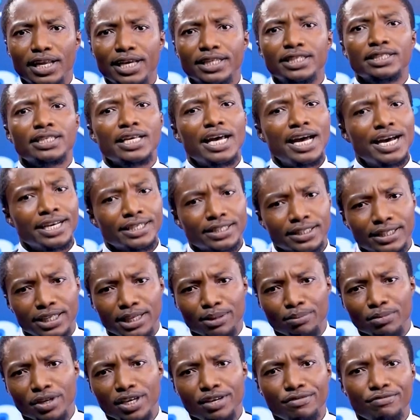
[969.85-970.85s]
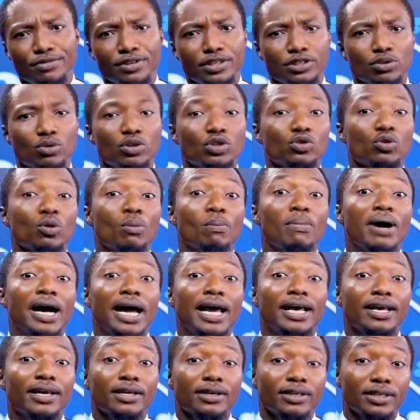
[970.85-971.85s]
Let's ask him if he's going to
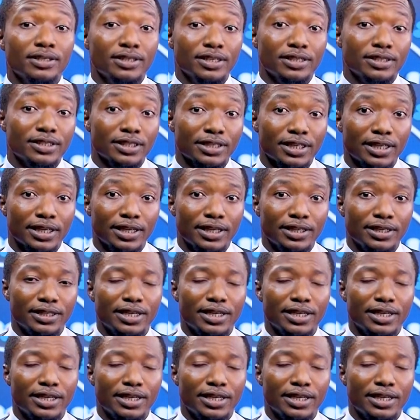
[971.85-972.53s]
buy the ticket.